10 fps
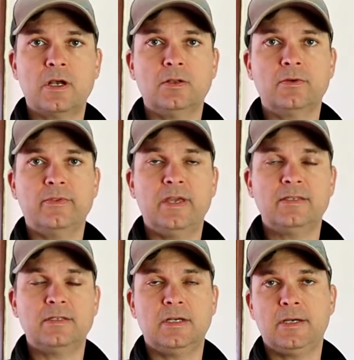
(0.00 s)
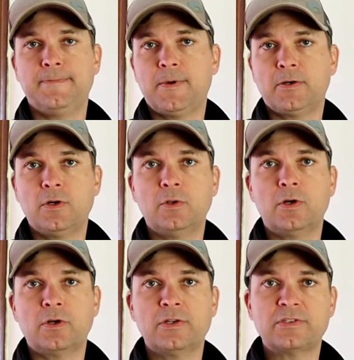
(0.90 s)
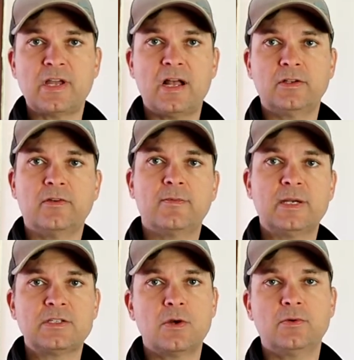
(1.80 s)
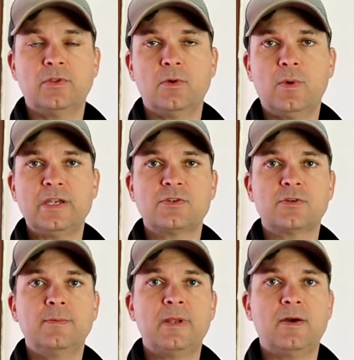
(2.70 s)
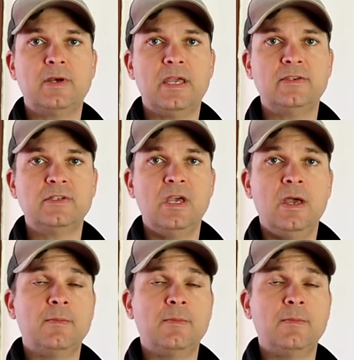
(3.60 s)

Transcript: color that are no longer in style and everybody's going to the white trim nowadays,